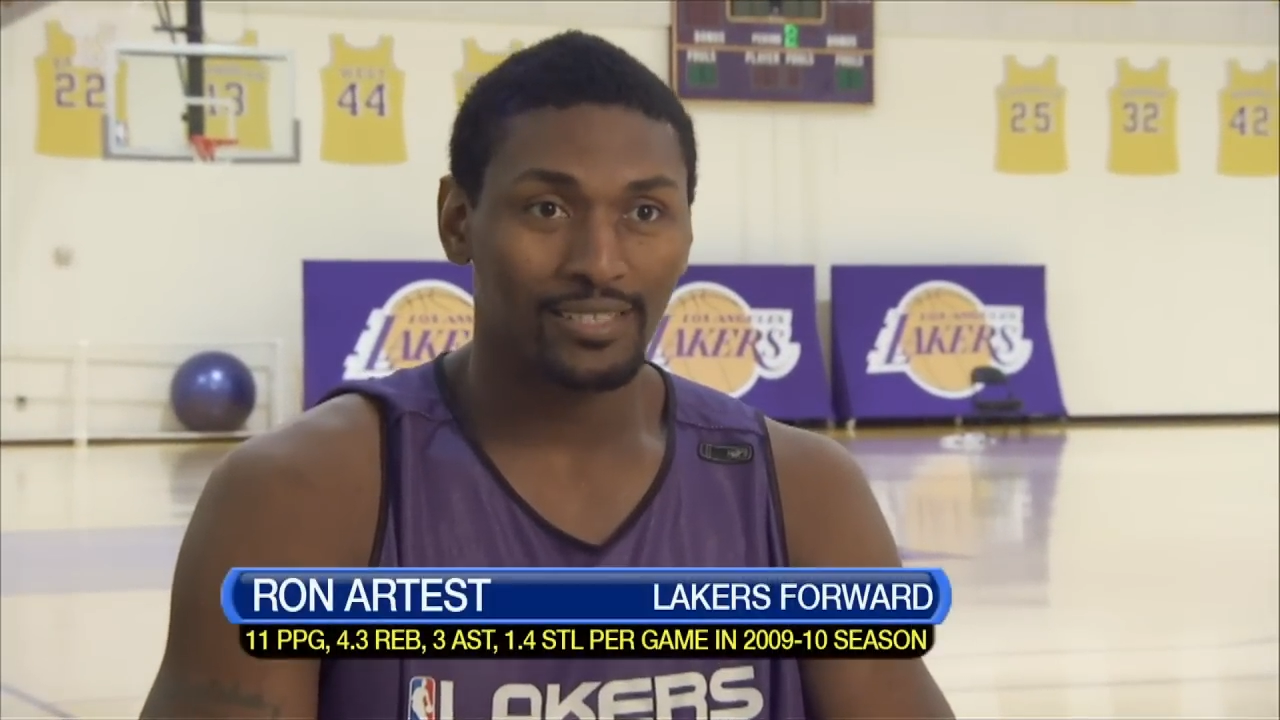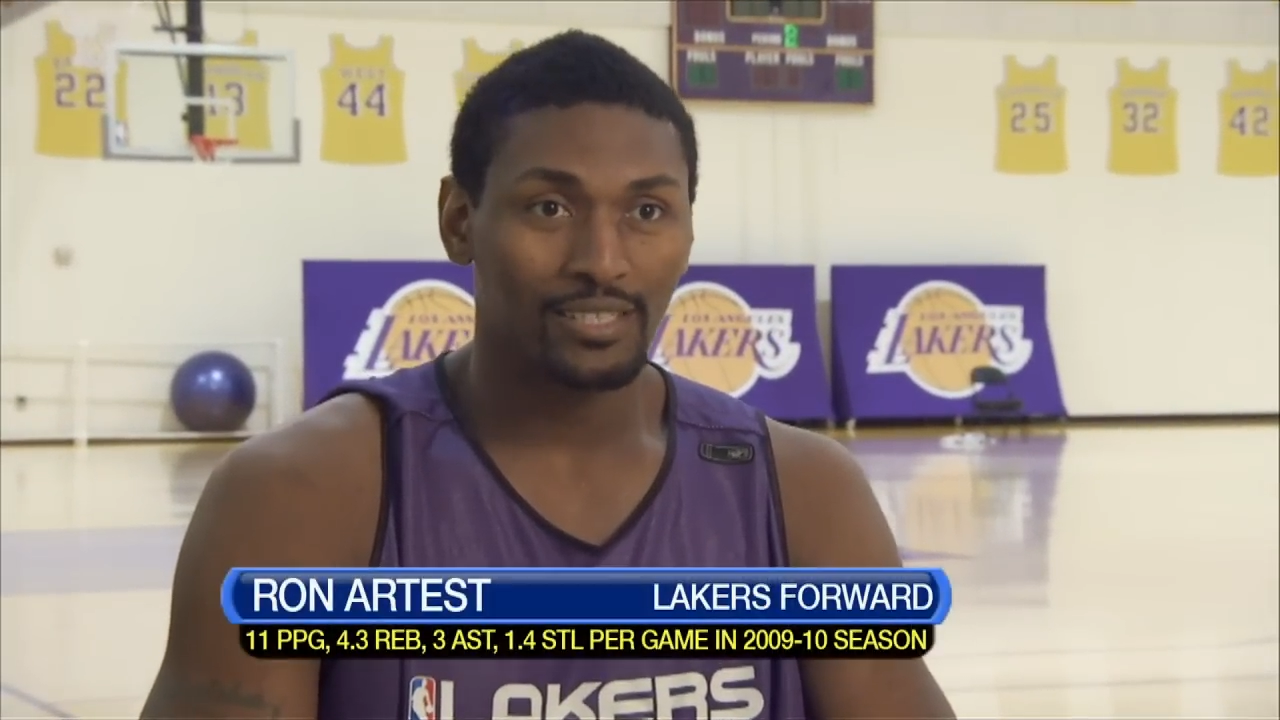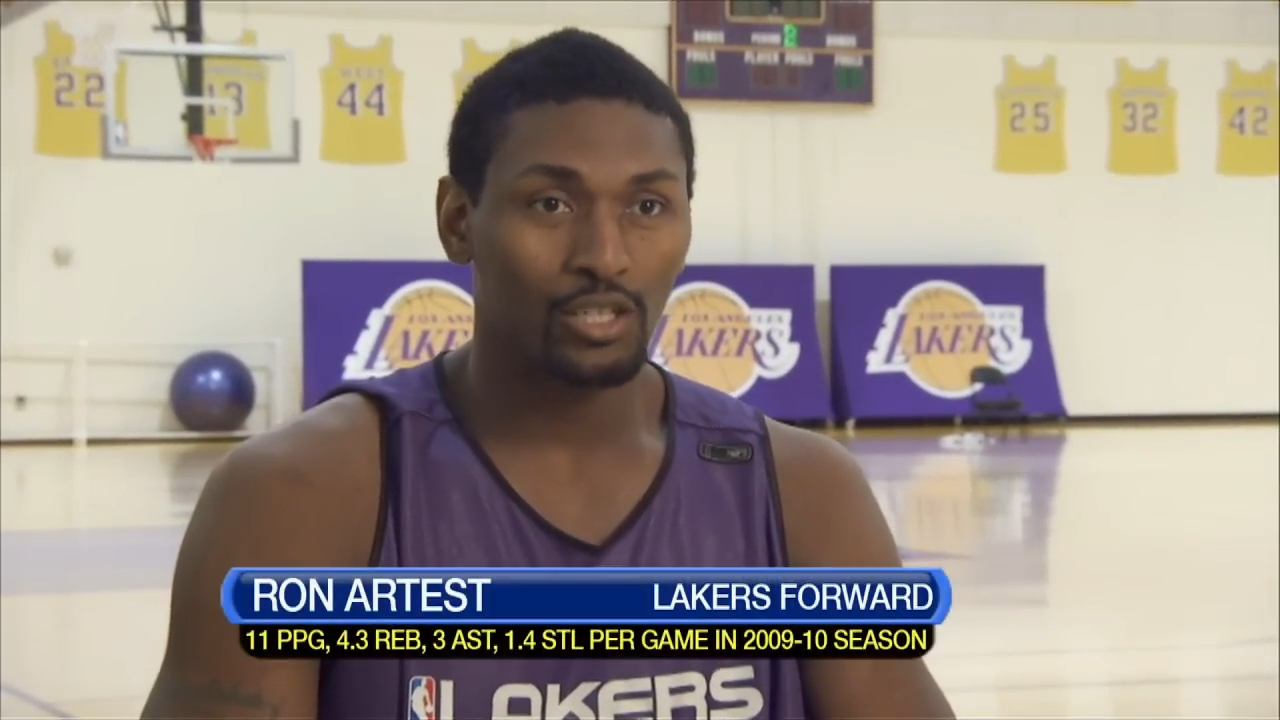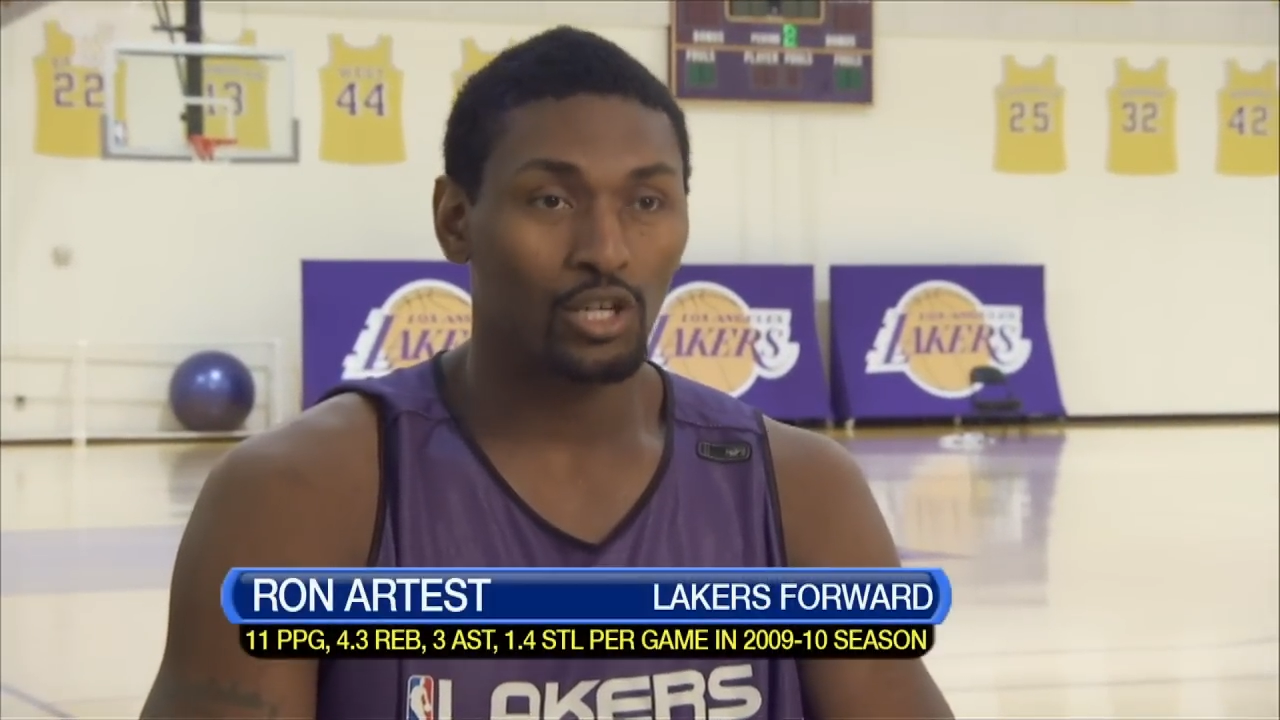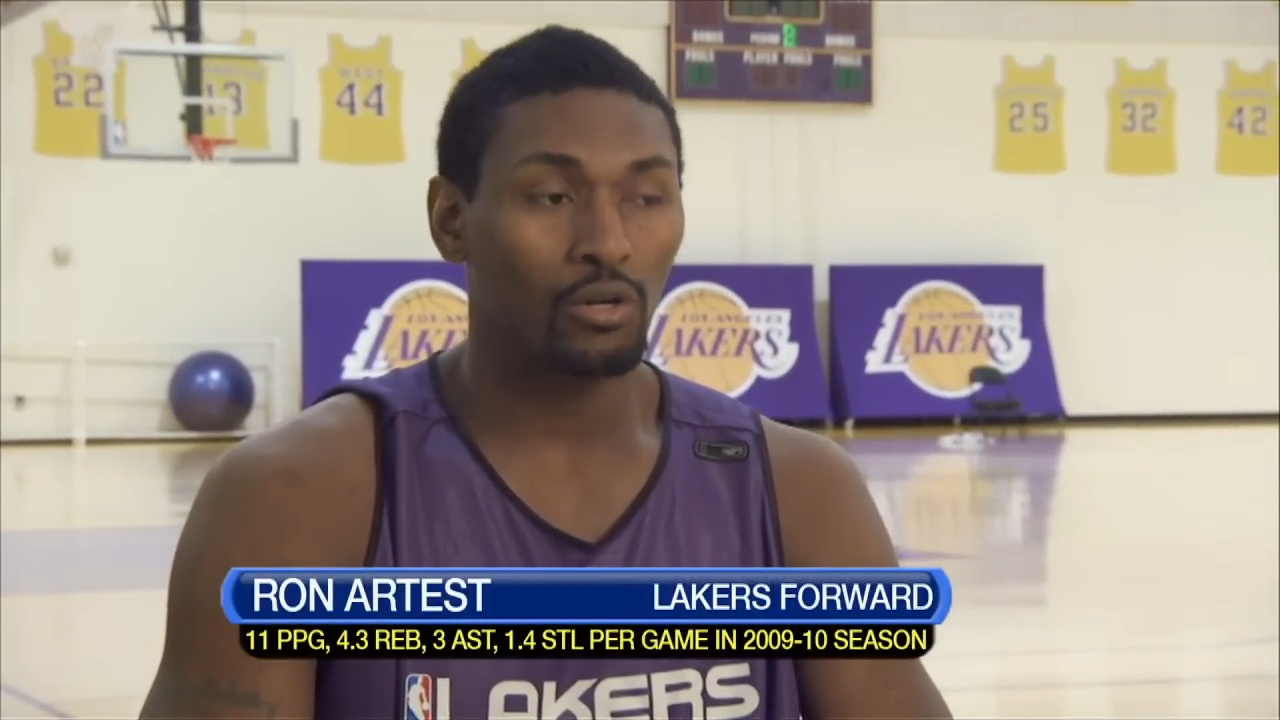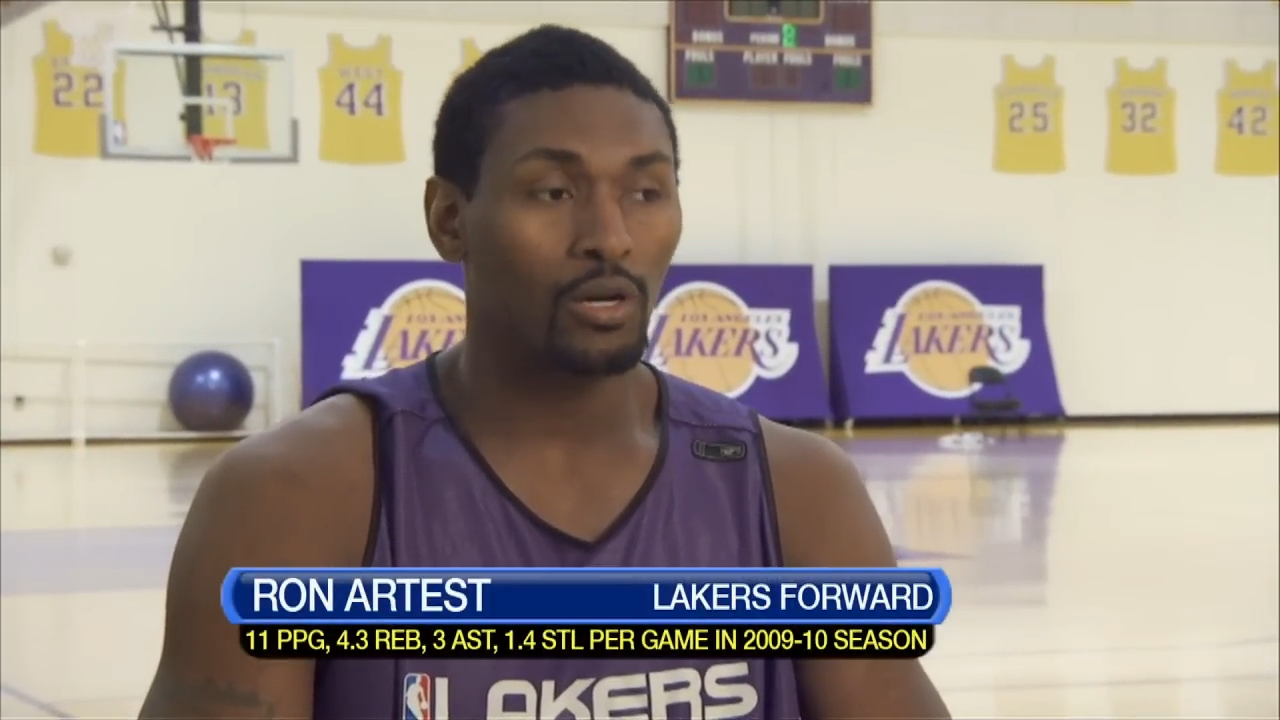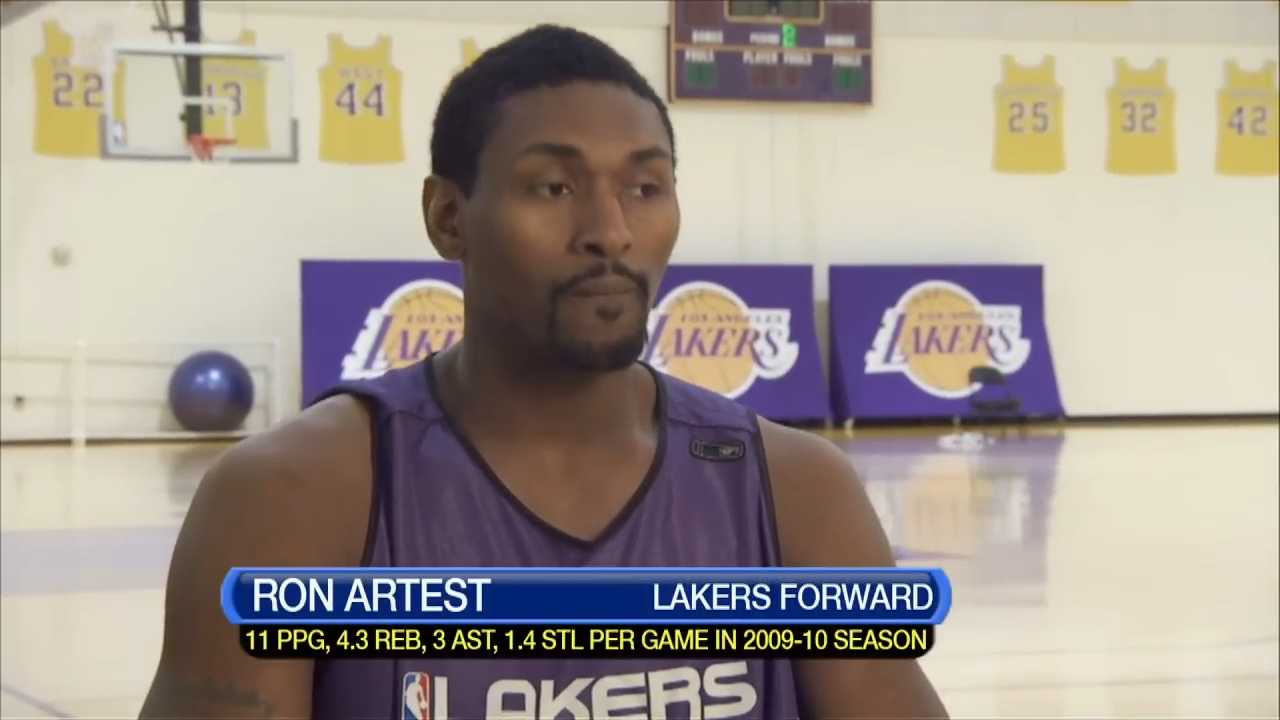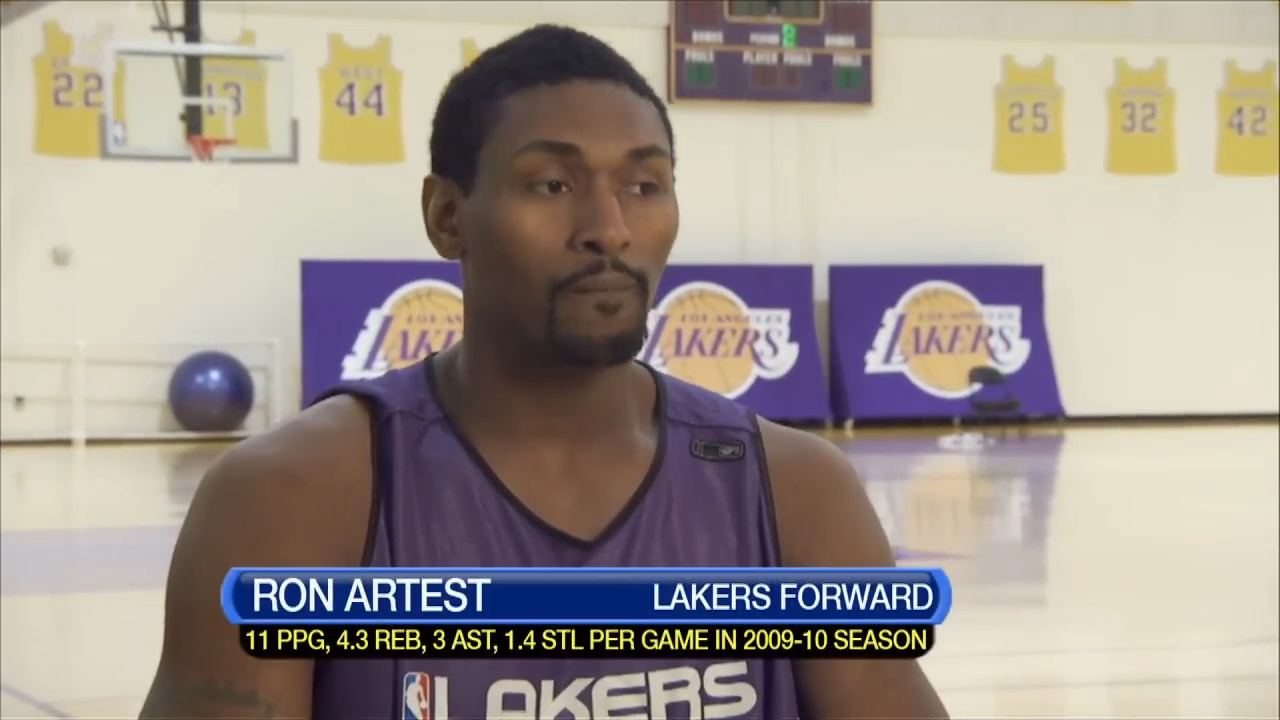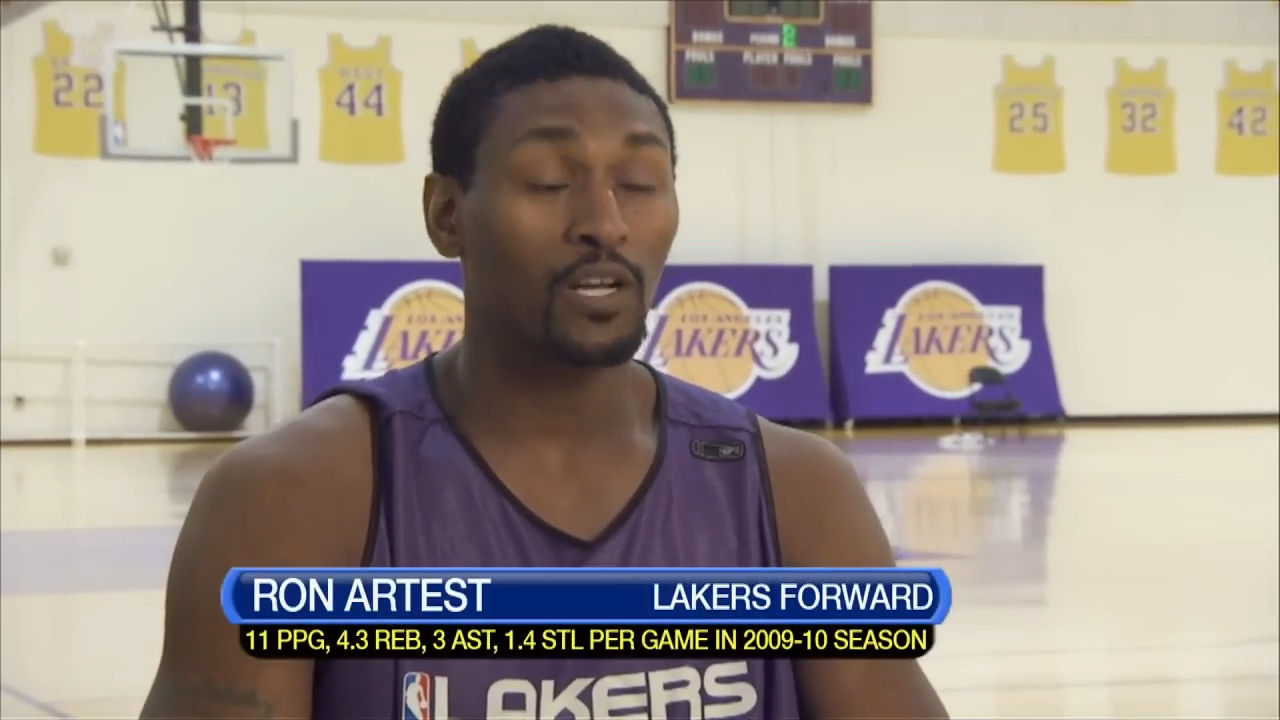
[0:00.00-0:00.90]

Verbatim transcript: You know,